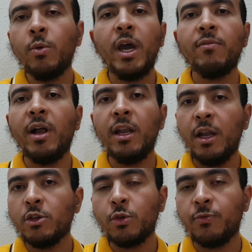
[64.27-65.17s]
We have a
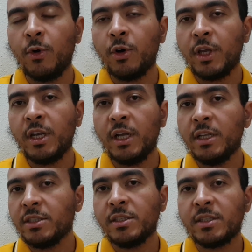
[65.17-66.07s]
lot of organelles
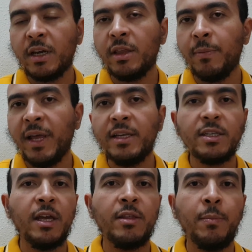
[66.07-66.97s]
inside the plant,
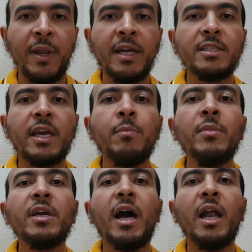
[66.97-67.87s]
and the plant can
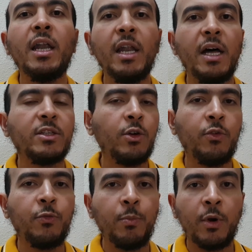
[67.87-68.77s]
make a lot
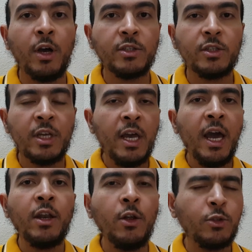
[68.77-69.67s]
of process,
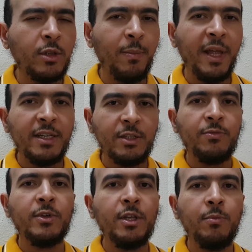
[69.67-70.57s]
and also the plant is
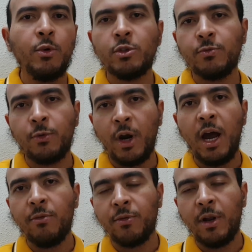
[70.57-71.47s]
very important for
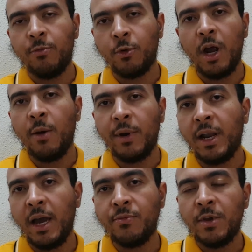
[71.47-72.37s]
our
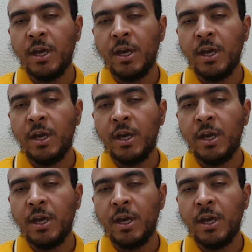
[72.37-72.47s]
life.